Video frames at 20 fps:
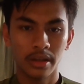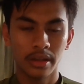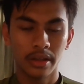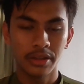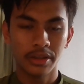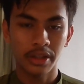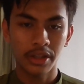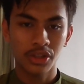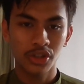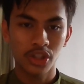It
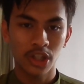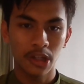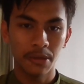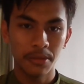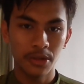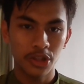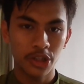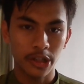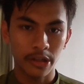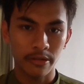is
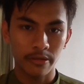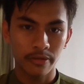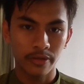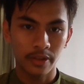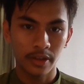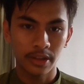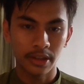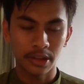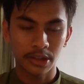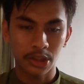extremely
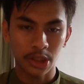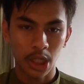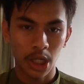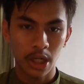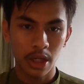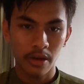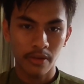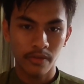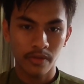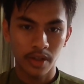shameful that
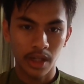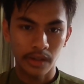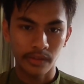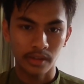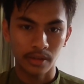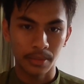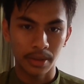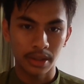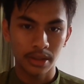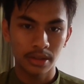side of
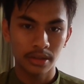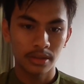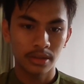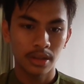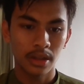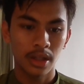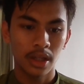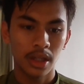government